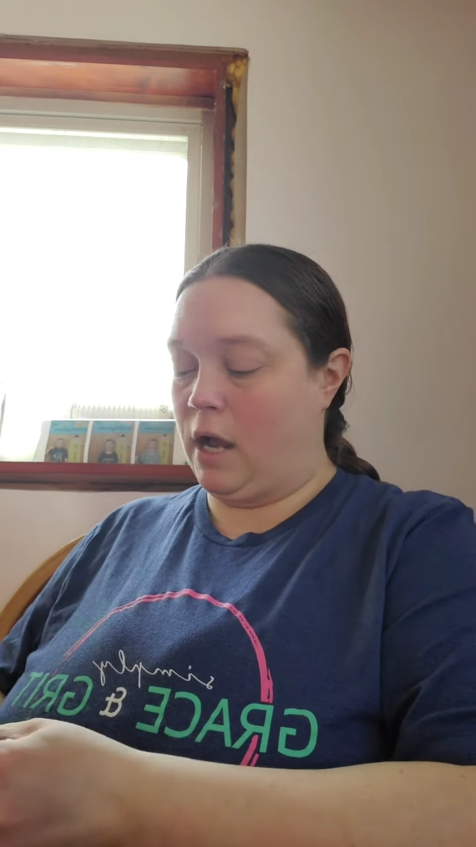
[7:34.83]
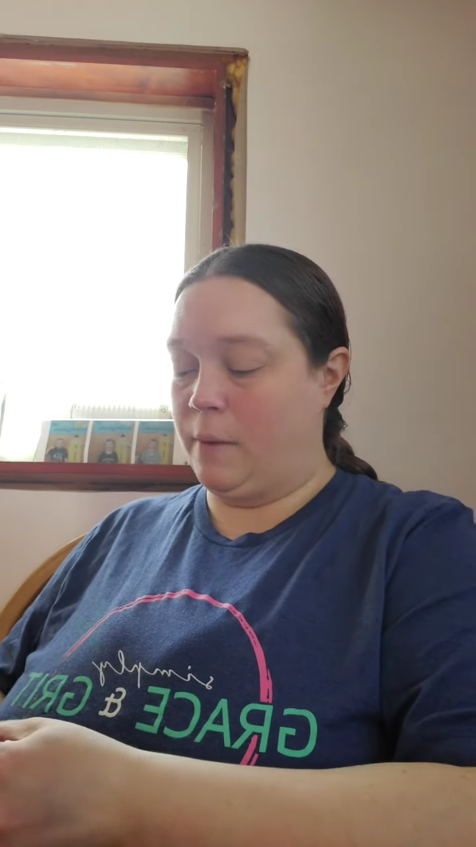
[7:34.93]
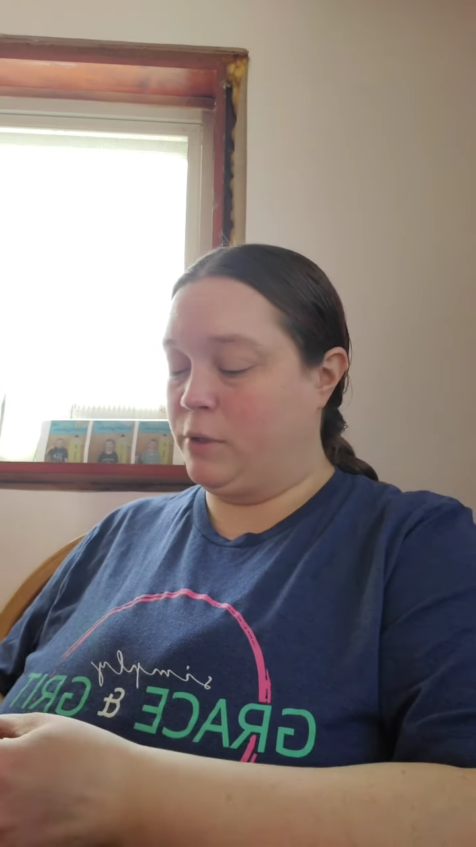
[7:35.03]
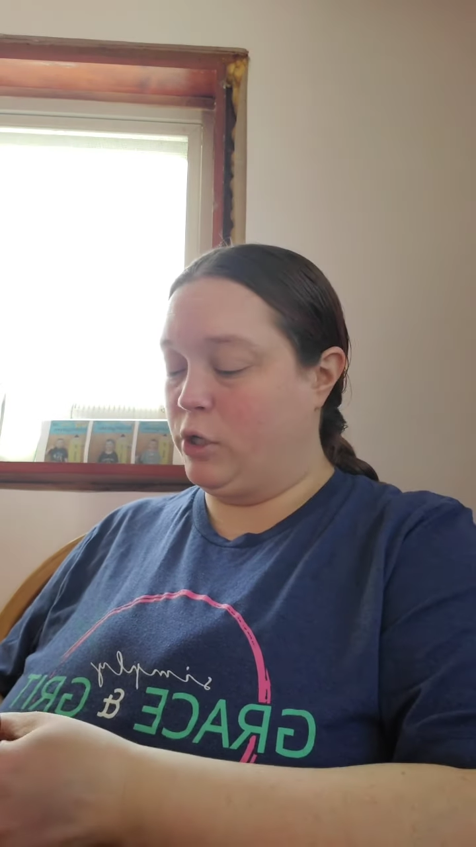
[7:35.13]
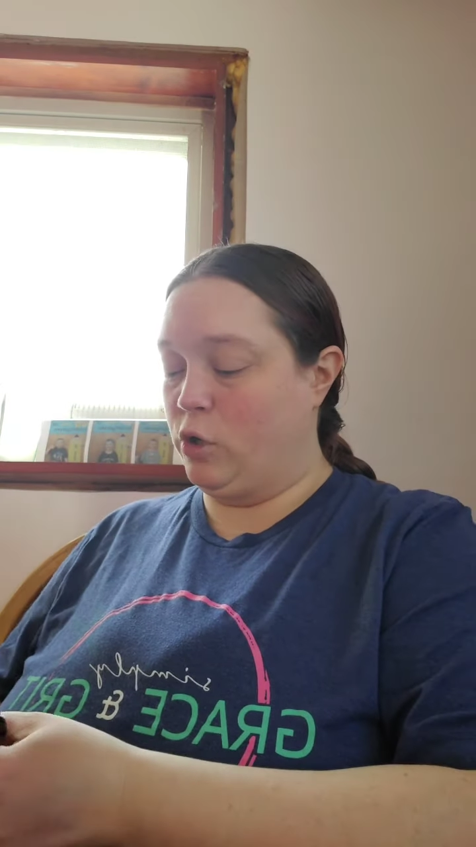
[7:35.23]

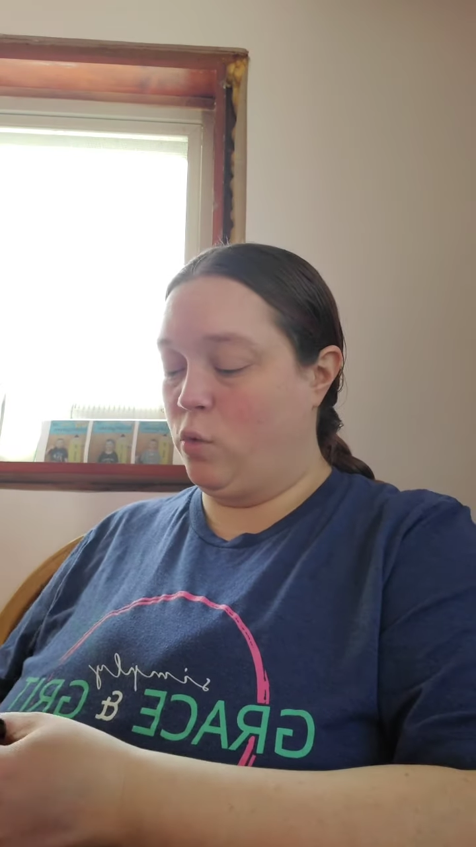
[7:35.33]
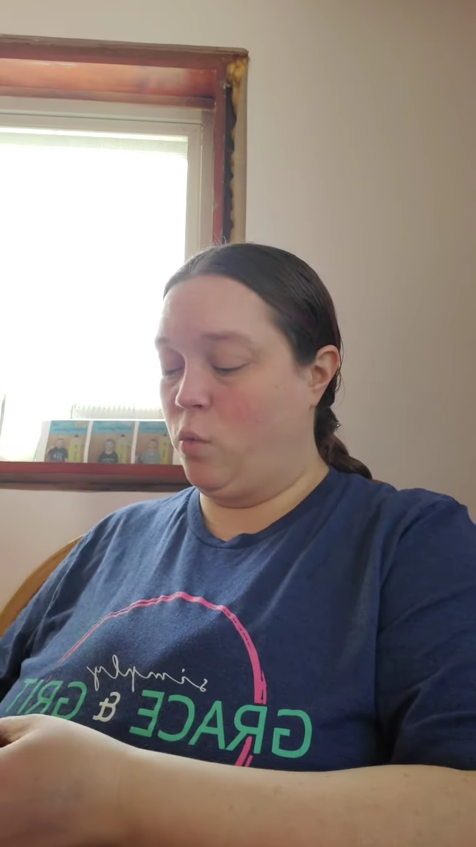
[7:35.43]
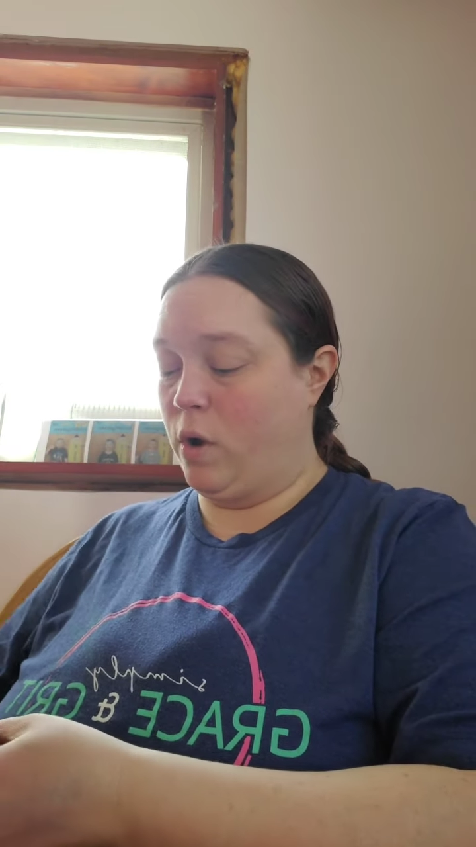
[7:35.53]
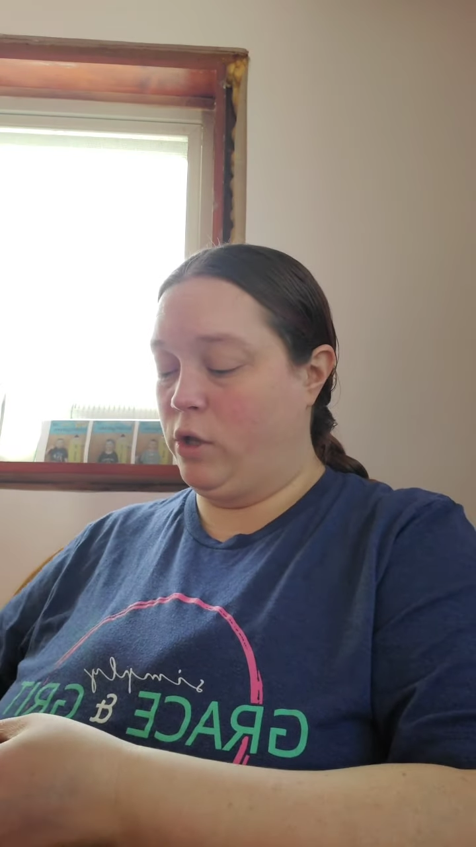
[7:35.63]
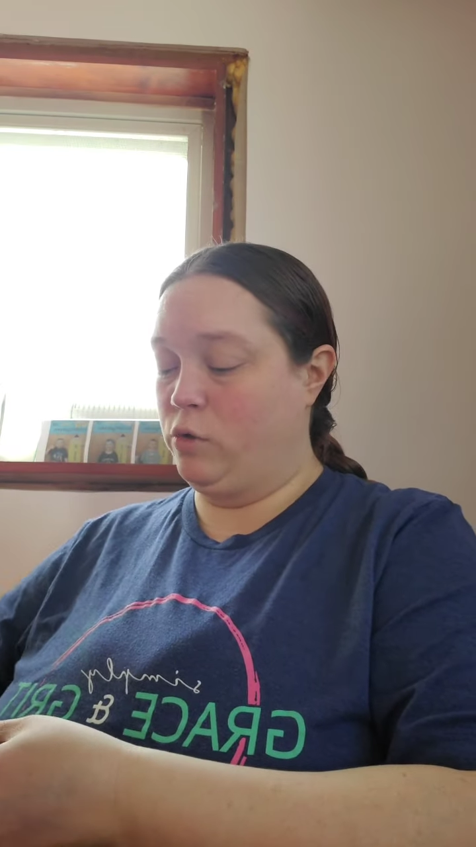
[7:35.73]
up to you
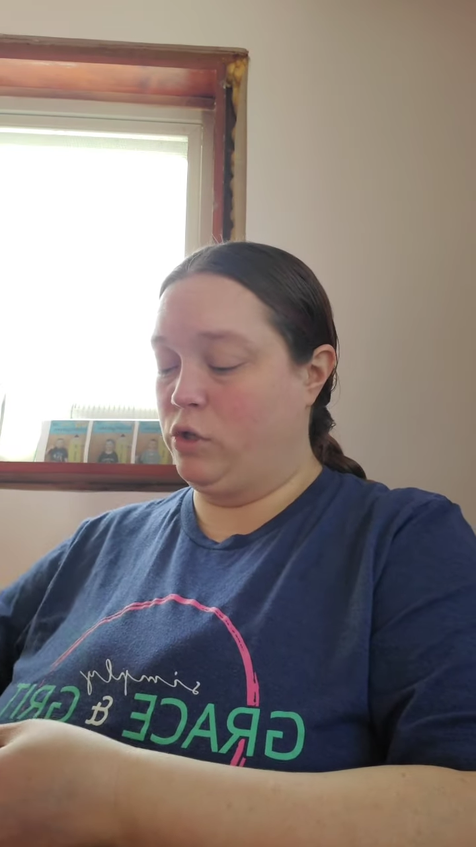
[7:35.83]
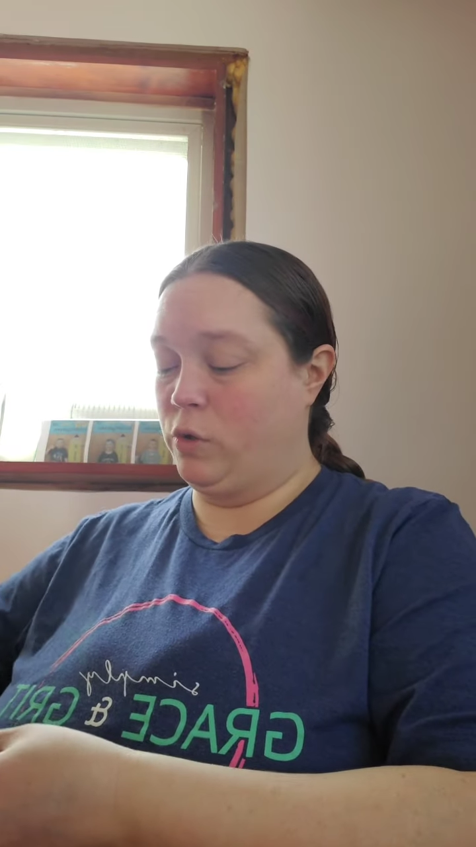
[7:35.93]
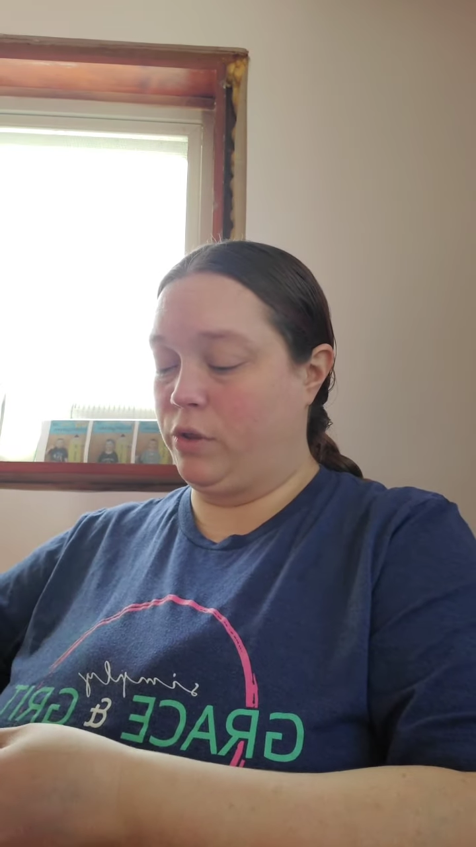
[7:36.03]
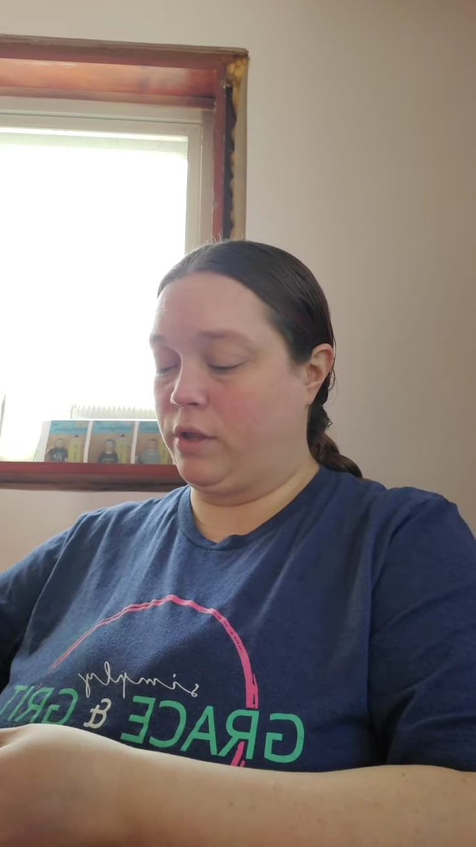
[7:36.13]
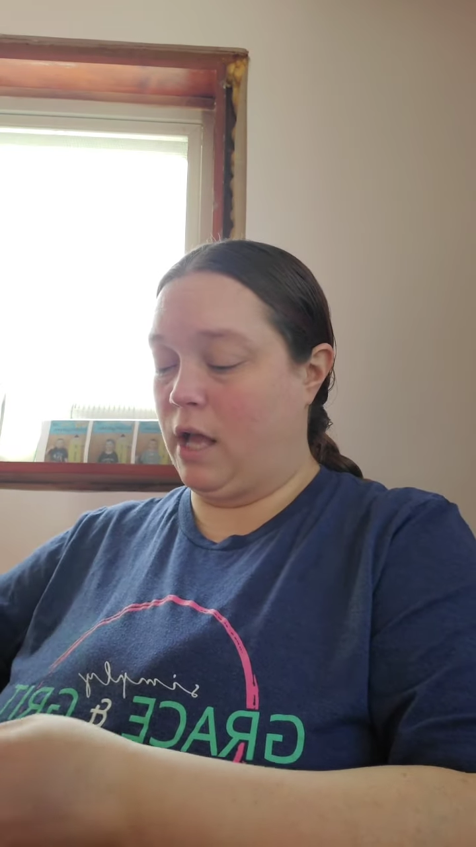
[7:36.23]
what you do
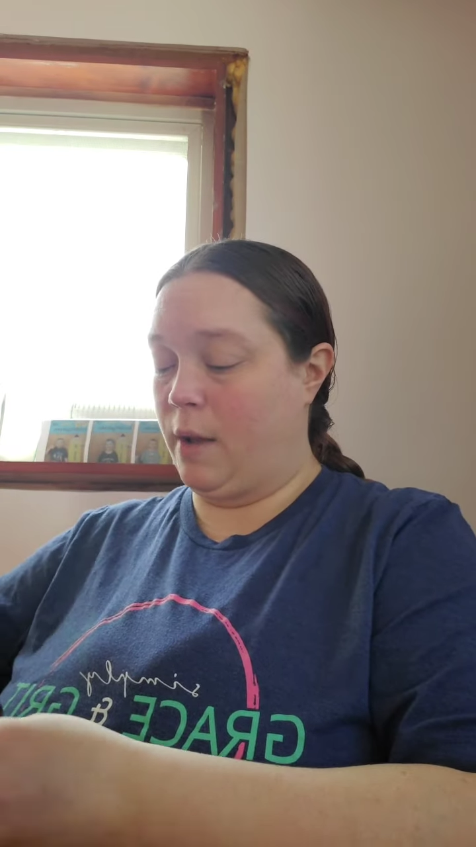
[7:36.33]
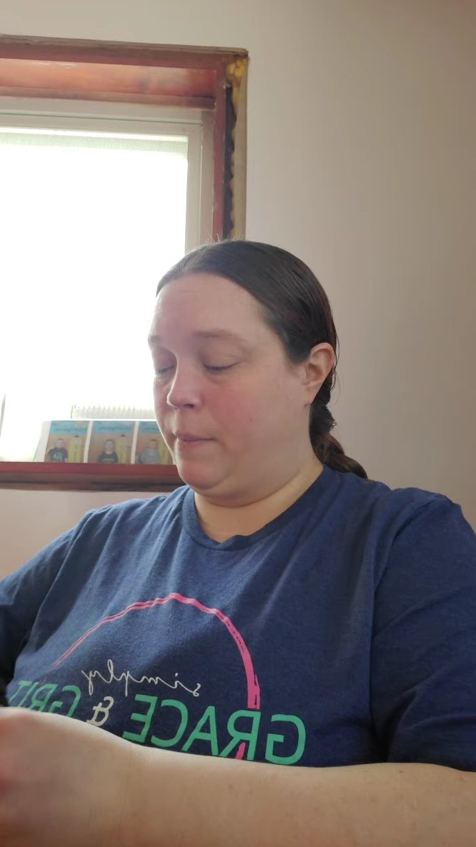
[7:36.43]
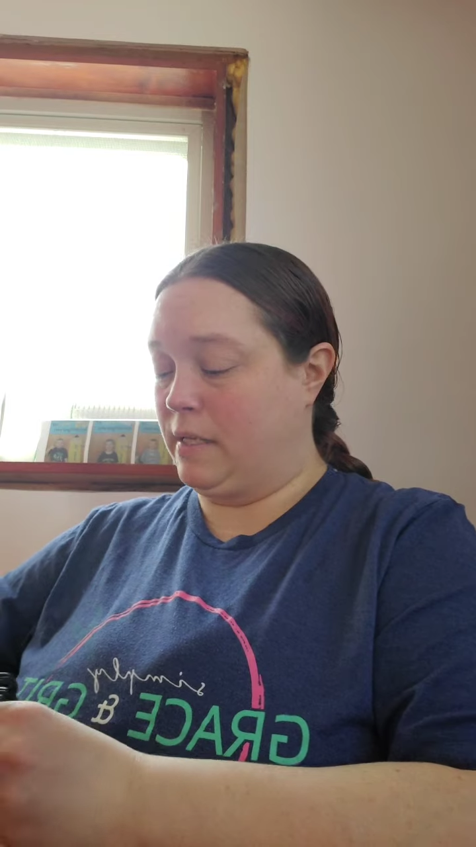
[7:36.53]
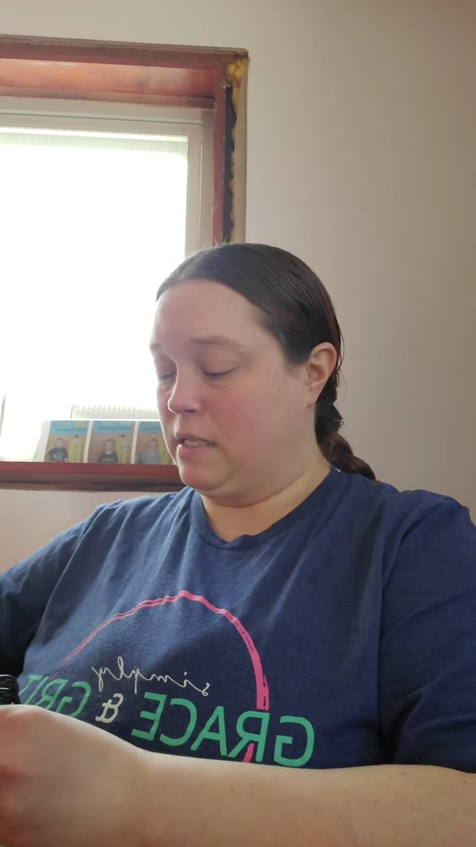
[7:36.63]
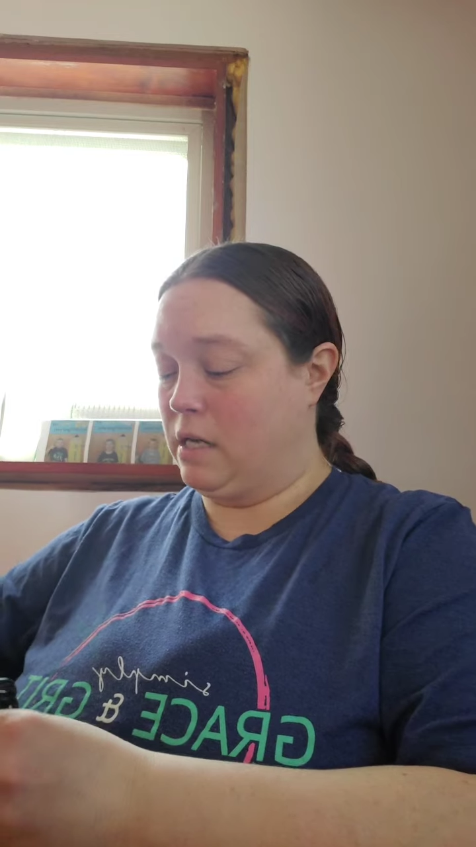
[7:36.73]
with club.
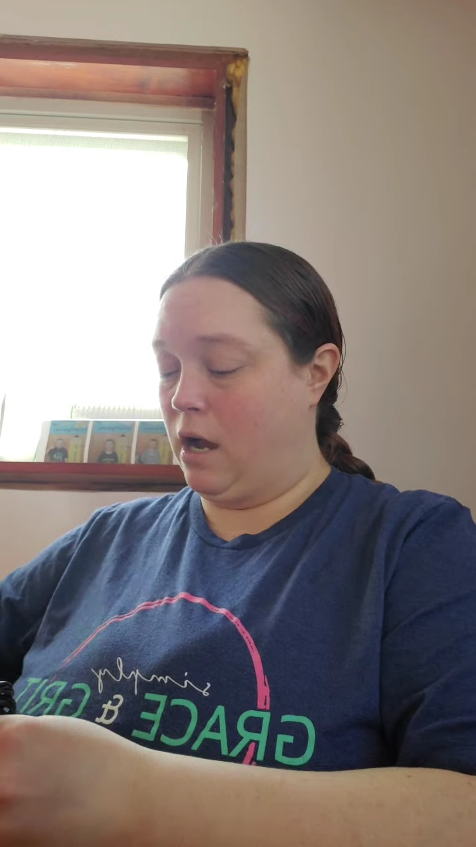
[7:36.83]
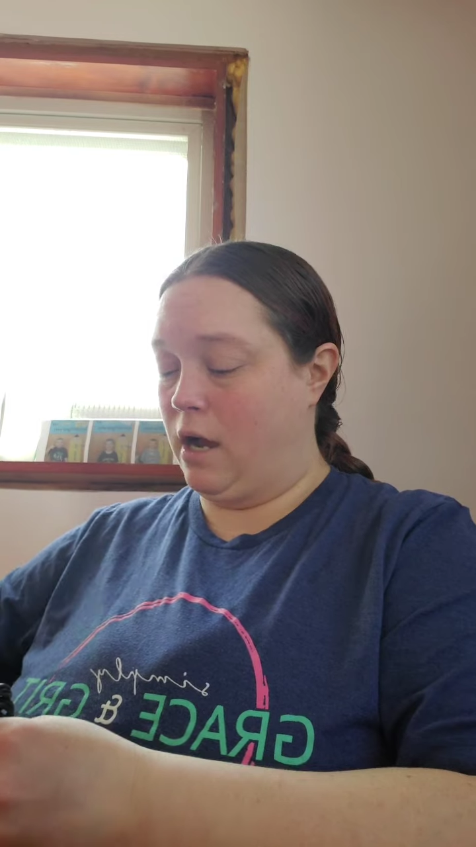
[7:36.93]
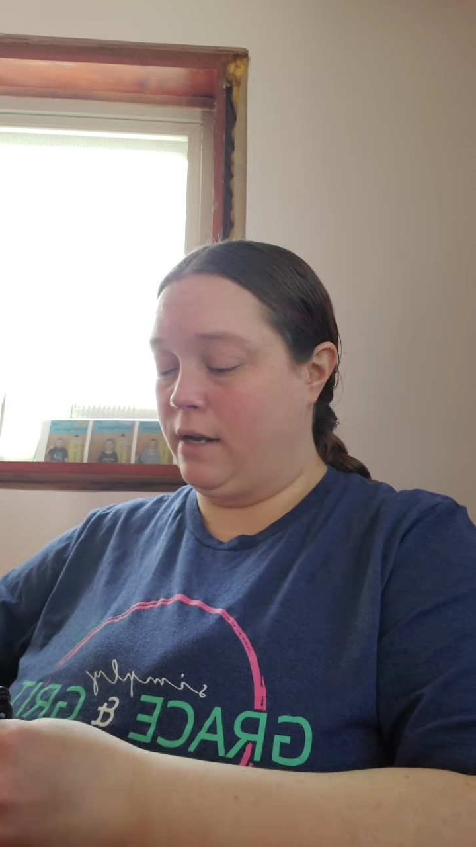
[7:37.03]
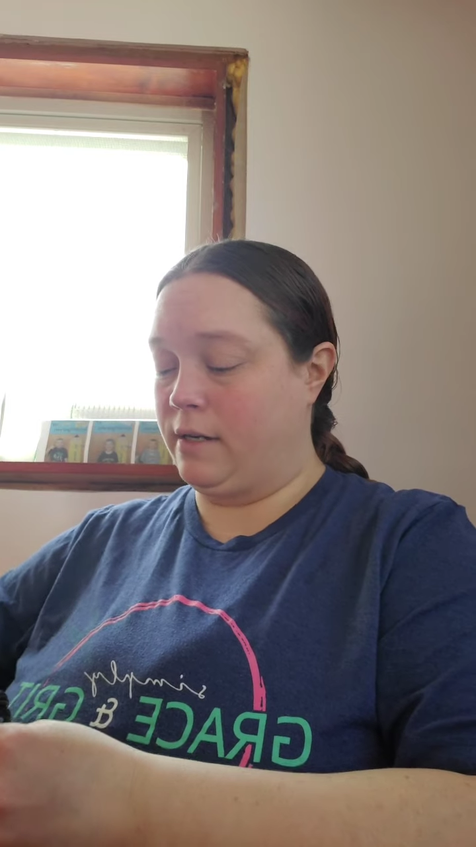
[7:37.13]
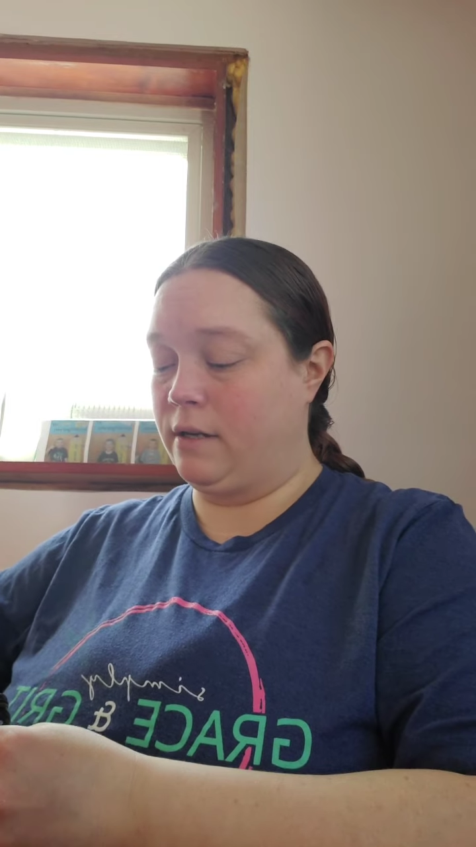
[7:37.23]
It's
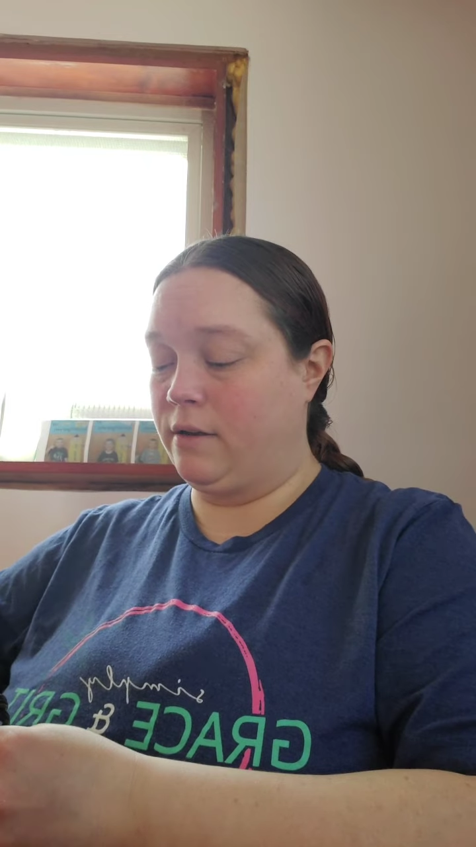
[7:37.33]
not